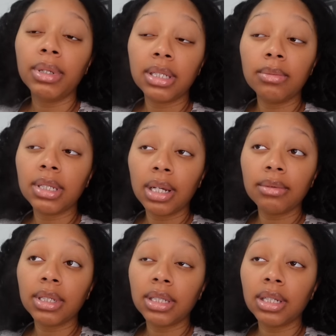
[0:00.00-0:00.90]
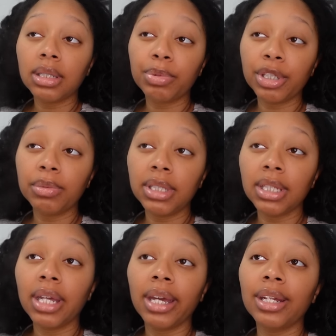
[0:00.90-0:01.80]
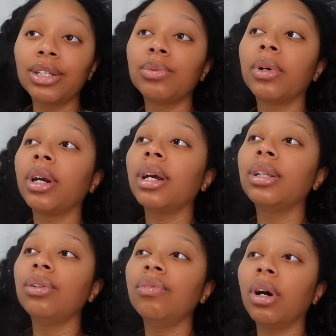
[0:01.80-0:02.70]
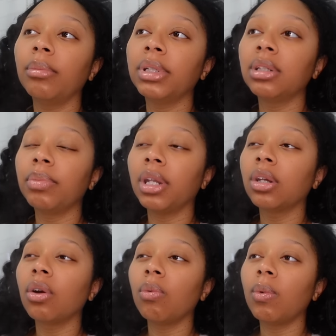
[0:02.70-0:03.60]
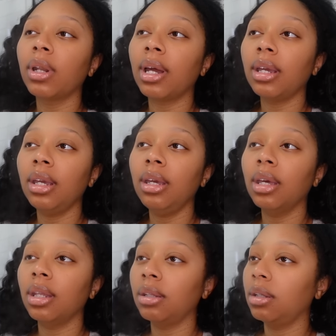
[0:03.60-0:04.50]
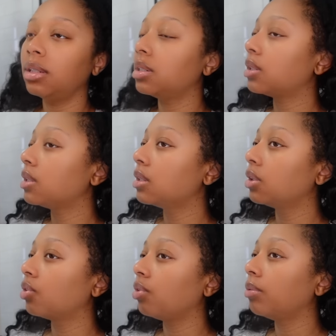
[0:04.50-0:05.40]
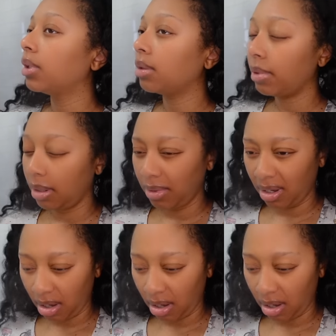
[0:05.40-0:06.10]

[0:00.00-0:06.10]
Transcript: But sometimes it does push me to the edge where I do vomit depending on what I eat and it just doesn't agree with the baby.